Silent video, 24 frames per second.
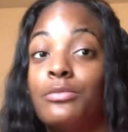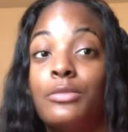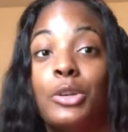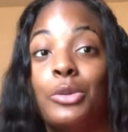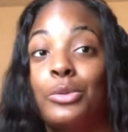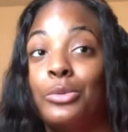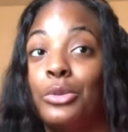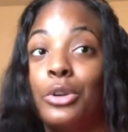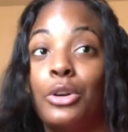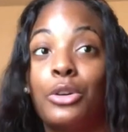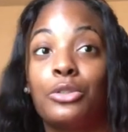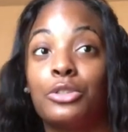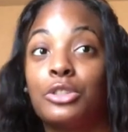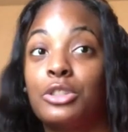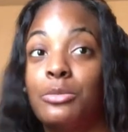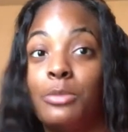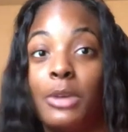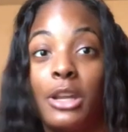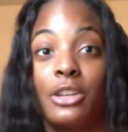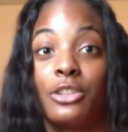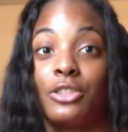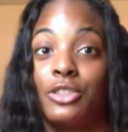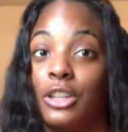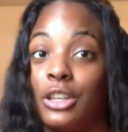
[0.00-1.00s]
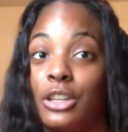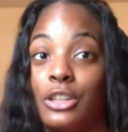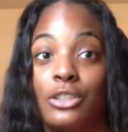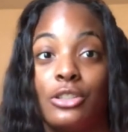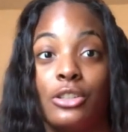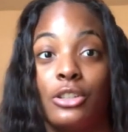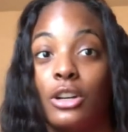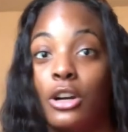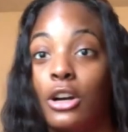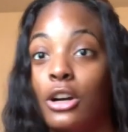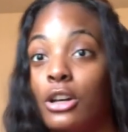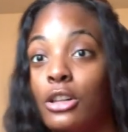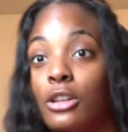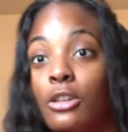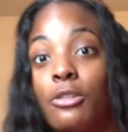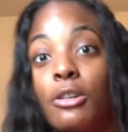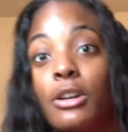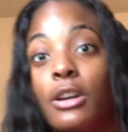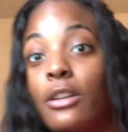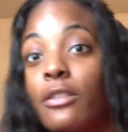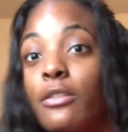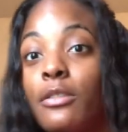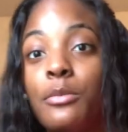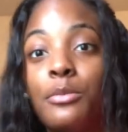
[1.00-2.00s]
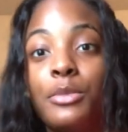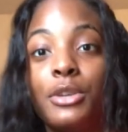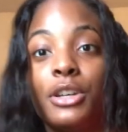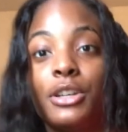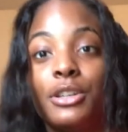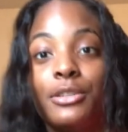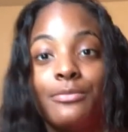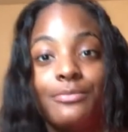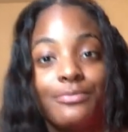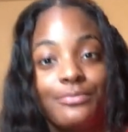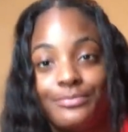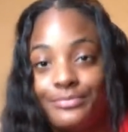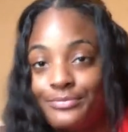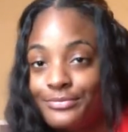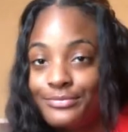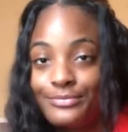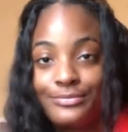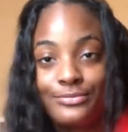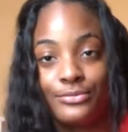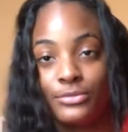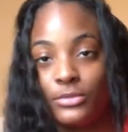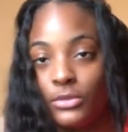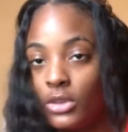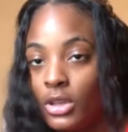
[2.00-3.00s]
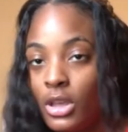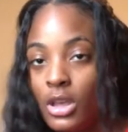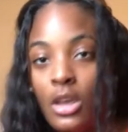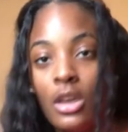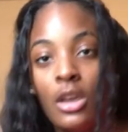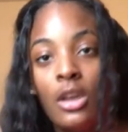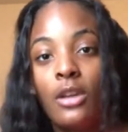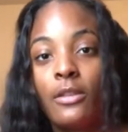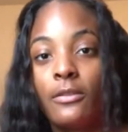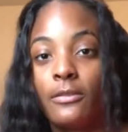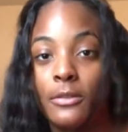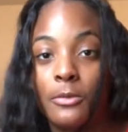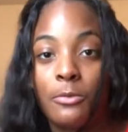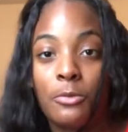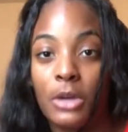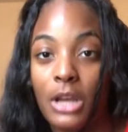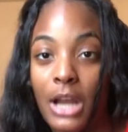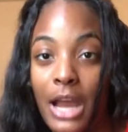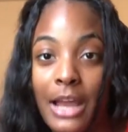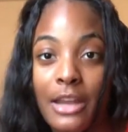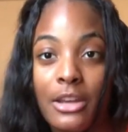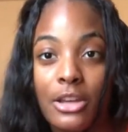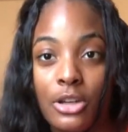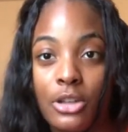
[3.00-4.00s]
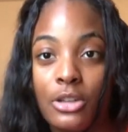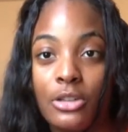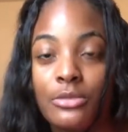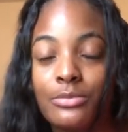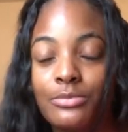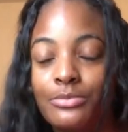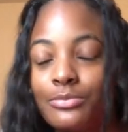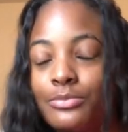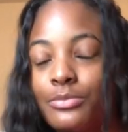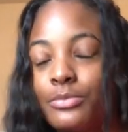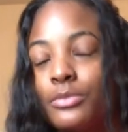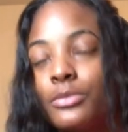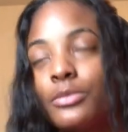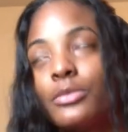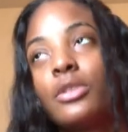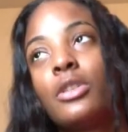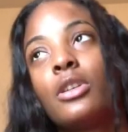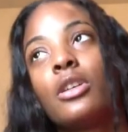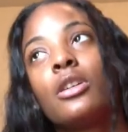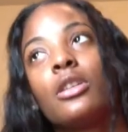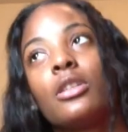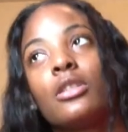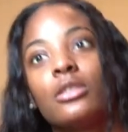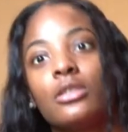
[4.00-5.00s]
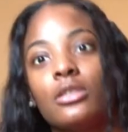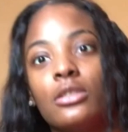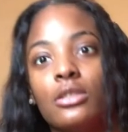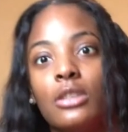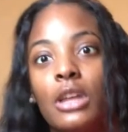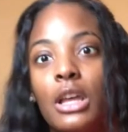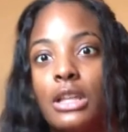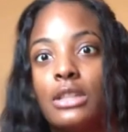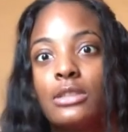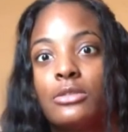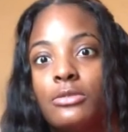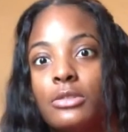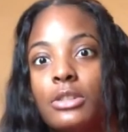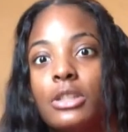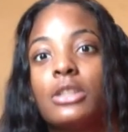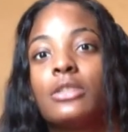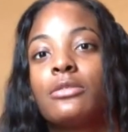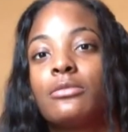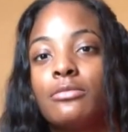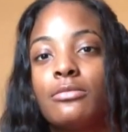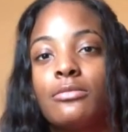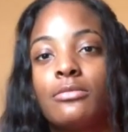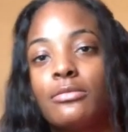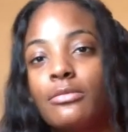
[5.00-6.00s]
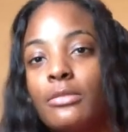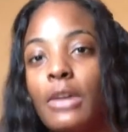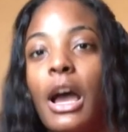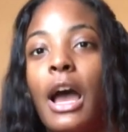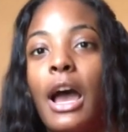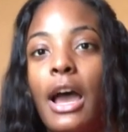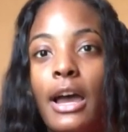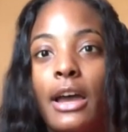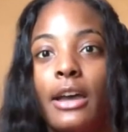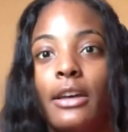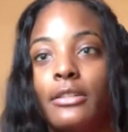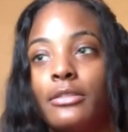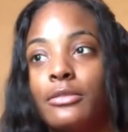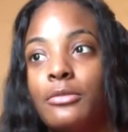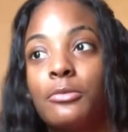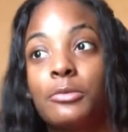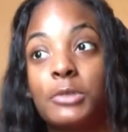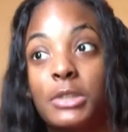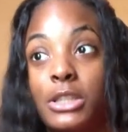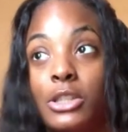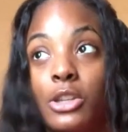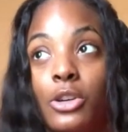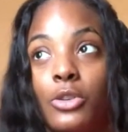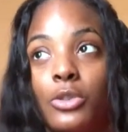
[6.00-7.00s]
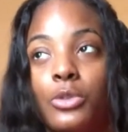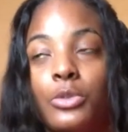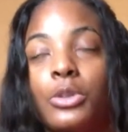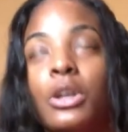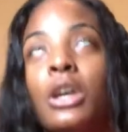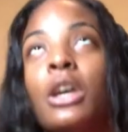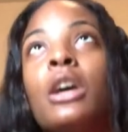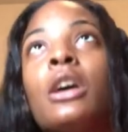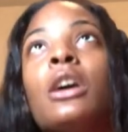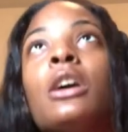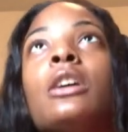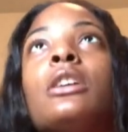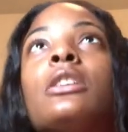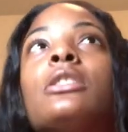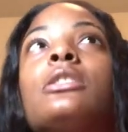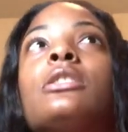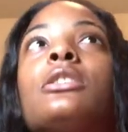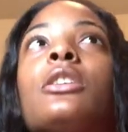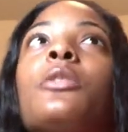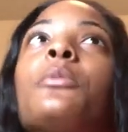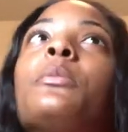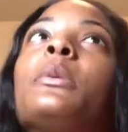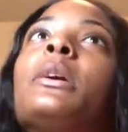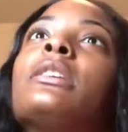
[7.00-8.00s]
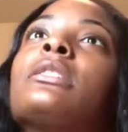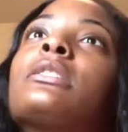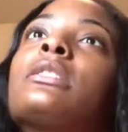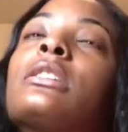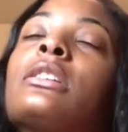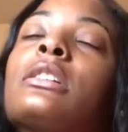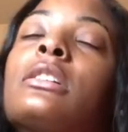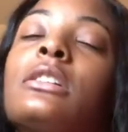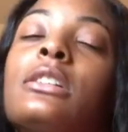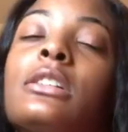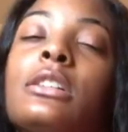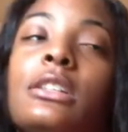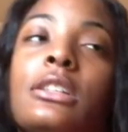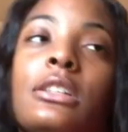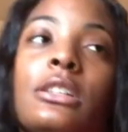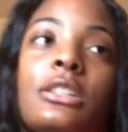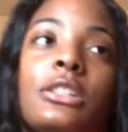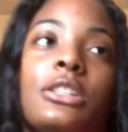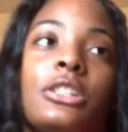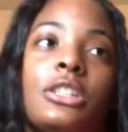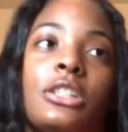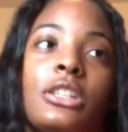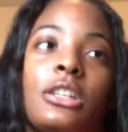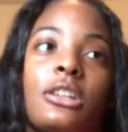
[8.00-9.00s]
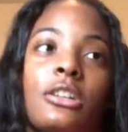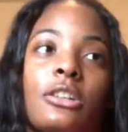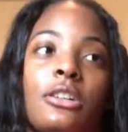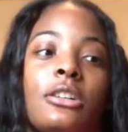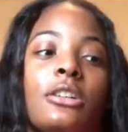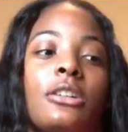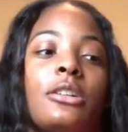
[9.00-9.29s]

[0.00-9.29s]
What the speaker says: Who knows, she might have changed it all or whatever, but from what I know, that's what I was told. So basically she